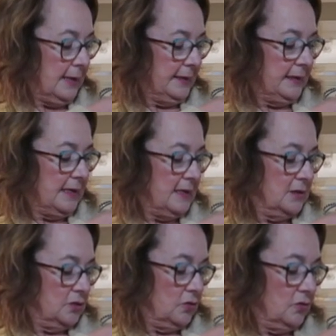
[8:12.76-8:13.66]
like it on
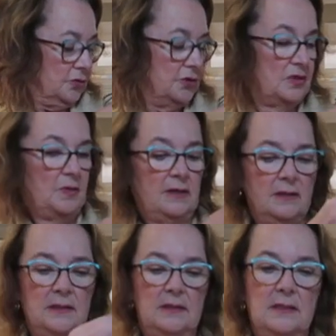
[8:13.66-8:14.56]
the shoulder just
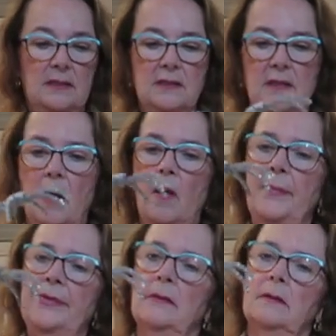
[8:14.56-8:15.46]
because it sits
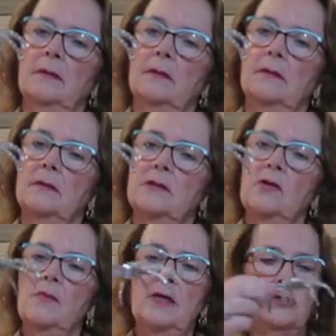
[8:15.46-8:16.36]
up
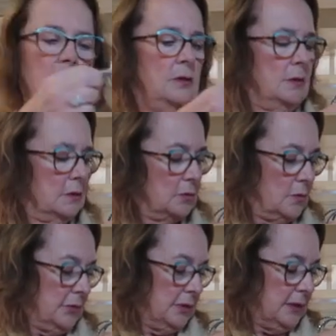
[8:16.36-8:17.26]
so much.
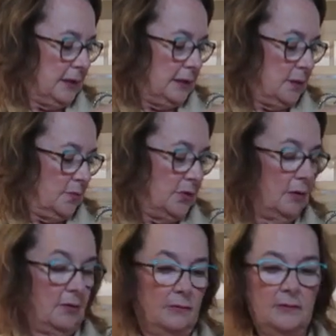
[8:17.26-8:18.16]
So I would like it up
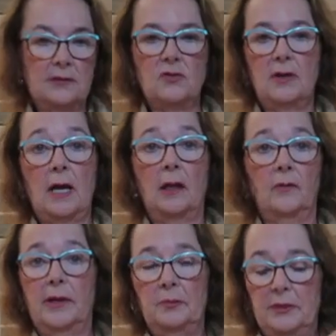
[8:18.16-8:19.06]
here. It's a great
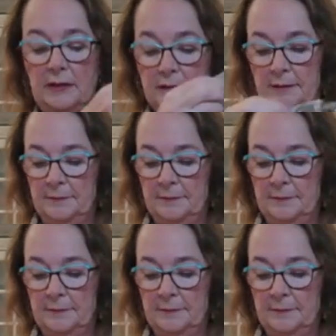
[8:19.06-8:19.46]
Halloween piece.